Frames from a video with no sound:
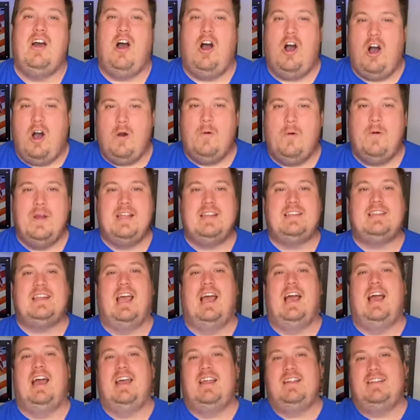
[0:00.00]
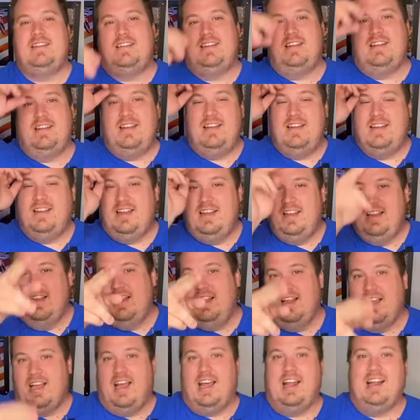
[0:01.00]
always, guys,
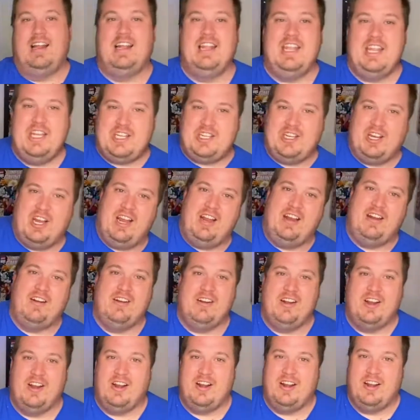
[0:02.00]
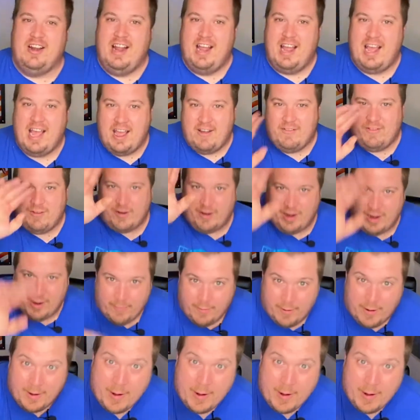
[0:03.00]
unleash your inner nerd. Have a great one.